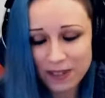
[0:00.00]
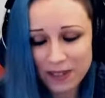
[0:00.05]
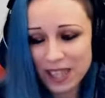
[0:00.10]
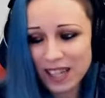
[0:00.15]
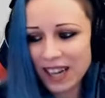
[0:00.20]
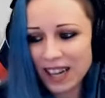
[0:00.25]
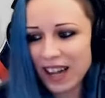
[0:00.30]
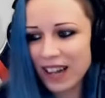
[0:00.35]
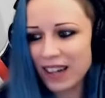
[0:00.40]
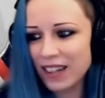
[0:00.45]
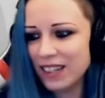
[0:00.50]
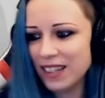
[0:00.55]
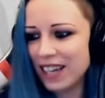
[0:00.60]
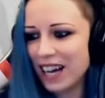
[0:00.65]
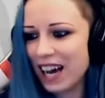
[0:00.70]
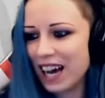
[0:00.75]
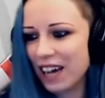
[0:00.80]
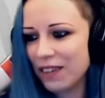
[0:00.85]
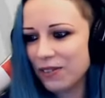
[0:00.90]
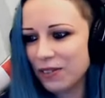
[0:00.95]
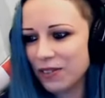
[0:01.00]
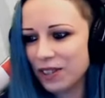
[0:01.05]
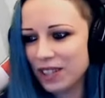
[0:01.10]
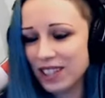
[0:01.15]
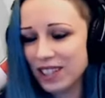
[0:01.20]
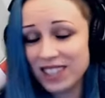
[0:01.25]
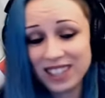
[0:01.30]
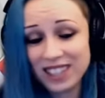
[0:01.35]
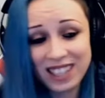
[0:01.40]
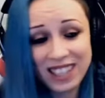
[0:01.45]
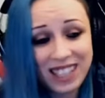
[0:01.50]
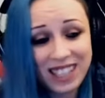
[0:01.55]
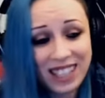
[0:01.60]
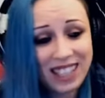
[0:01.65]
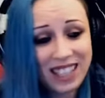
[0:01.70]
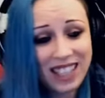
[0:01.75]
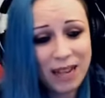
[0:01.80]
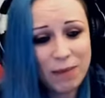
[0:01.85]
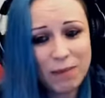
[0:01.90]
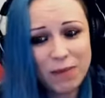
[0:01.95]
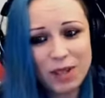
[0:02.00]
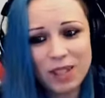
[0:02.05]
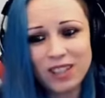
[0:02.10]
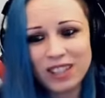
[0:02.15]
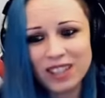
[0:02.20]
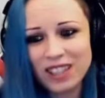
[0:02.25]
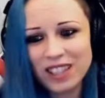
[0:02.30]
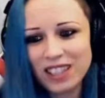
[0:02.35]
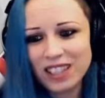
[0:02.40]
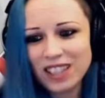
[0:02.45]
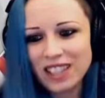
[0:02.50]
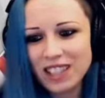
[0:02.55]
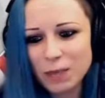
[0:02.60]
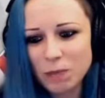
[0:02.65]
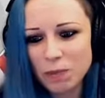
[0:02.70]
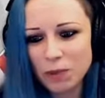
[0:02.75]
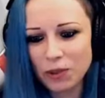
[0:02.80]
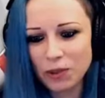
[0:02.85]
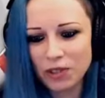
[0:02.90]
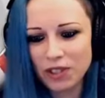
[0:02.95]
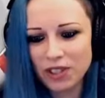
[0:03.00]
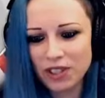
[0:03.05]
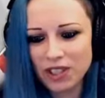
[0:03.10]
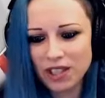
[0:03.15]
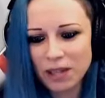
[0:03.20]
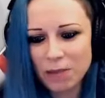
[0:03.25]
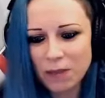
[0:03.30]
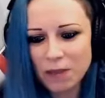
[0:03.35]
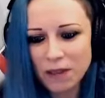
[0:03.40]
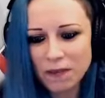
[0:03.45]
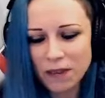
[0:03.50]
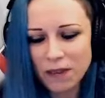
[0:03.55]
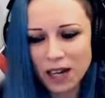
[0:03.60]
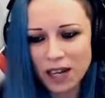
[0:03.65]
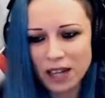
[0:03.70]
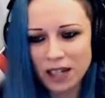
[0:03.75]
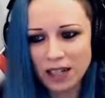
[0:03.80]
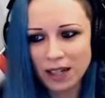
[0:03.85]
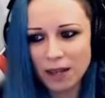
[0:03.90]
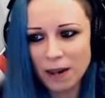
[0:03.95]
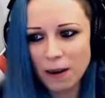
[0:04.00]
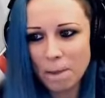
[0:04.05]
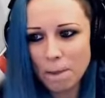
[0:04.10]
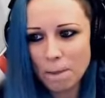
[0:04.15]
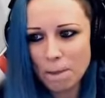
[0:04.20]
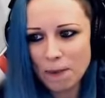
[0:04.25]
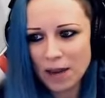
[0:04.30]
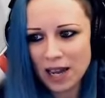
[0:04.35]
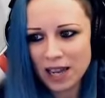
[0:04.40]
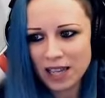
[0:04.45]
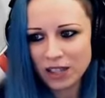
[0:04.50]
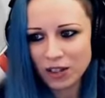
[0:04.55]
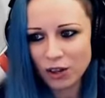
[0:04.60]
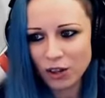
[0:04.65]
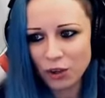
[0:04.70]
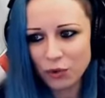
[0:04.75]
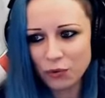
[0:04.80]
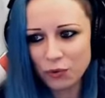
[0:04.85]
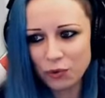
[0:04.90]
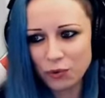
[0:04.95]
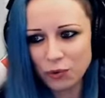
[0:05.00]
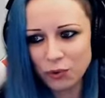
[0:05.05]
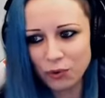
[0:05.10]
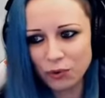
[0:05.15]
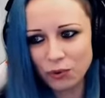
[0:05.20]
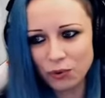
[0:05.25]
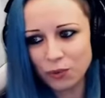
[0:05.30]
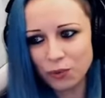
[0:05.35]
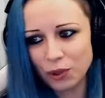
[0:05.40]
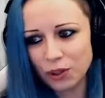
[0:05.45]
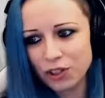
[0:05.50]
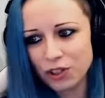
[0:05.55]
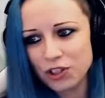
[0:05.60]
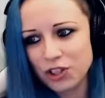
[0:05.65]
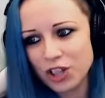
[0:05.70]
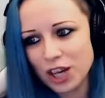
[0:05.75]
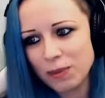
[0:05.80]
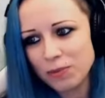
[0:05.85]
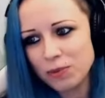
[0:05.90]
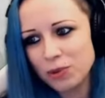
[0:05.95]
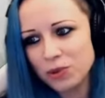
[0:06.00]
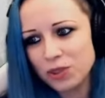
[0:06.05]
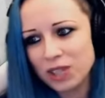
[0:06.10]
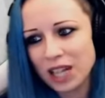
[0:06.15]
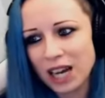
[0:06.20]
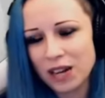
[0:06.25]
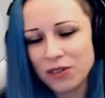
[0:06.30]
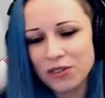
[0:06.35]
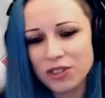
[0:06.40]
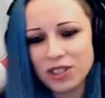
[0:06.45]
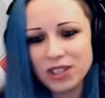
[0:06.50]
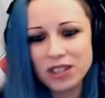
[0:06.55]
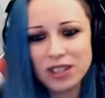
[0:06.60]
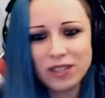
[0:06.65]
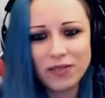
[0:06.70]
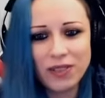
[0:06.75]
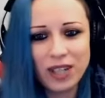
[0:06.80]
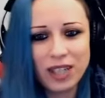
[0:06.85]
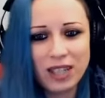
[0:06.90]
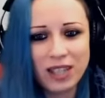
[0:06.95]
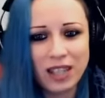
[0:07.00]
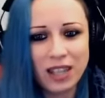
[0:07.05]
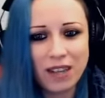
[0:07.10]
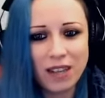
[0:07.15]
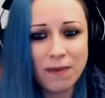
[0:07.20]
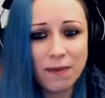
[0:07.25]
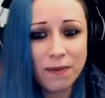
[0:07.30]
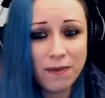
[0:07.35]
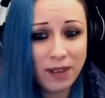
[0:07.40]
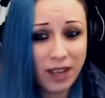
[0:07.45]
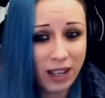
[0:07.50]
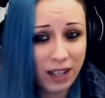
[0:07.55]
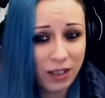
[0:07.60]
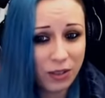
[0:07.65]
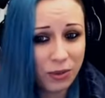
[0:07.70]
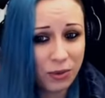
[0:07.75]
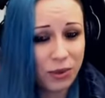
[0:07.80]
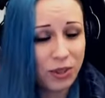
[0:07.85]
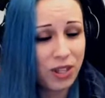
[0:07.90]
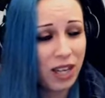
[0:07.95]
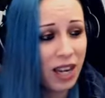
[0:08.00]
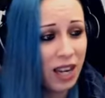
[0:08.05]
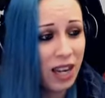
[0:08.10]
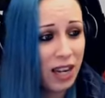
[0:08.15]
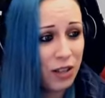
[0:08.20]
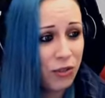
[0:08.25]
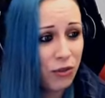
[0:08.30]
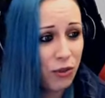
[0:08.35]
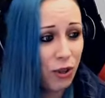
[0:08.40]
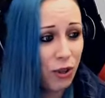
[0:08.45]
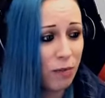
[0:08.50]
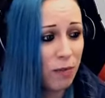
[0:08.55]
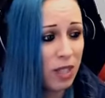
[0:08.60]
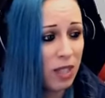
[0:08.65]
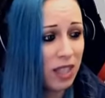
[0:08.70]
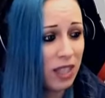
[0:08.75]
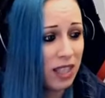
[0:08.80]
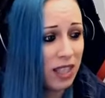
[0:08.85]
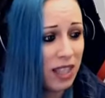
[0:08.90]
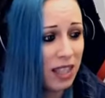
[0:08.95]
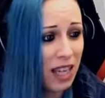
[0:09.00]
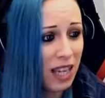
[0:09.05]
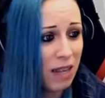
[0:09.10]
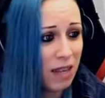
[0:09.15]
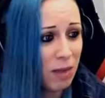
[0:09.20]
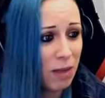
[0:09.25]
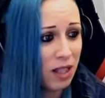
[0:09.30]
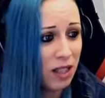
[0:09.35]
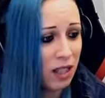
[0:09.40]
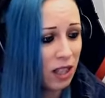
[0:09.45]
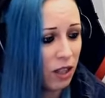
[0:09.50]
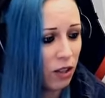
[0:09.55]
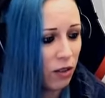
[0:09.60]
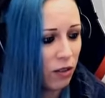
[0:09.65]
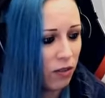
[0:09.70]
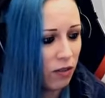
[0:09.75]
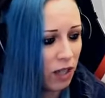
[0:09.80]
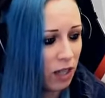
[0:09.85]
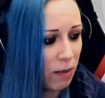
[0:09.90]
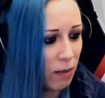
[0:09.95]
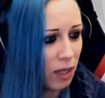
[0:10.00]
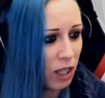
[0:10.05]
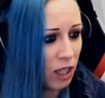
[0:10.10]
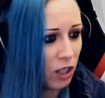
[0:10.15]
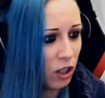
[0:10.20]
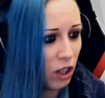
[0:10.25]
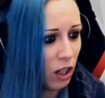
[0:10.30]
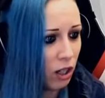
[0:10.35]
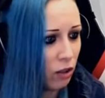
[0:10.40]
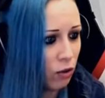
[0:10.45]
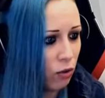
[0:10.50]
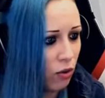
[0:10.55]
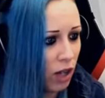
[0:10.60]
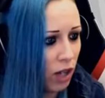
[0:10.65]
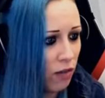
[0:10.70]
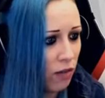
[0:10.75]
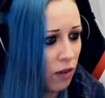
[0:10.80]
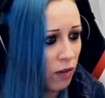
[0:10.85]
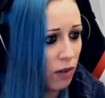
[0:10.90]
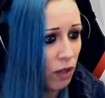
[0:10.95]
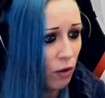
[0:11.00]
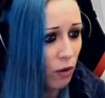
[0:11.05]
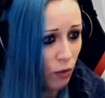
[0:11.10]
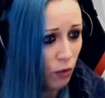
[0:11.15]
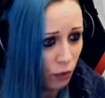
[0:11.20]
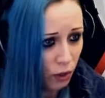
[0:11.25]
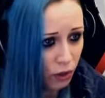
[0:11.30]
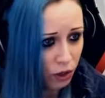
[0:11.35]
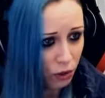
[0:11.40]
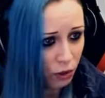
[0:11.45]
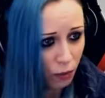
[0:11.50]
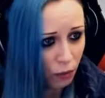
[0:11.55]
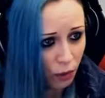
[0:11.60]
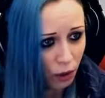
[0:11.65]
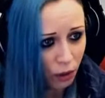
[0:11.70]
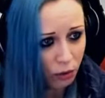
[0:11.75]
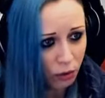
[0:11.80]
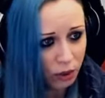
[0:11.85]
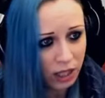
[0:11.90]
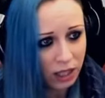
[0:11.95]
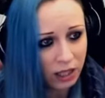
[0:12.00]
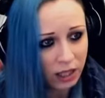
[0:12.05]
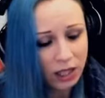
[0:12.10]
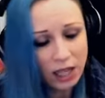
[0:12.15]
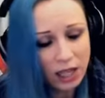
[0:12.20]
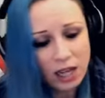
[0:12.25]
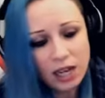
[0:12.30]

We are live with the CWL Esports semi-final best of two World Champ 2020 versus Entropy Gaming. Thank you very much uh, to everyone who was voting.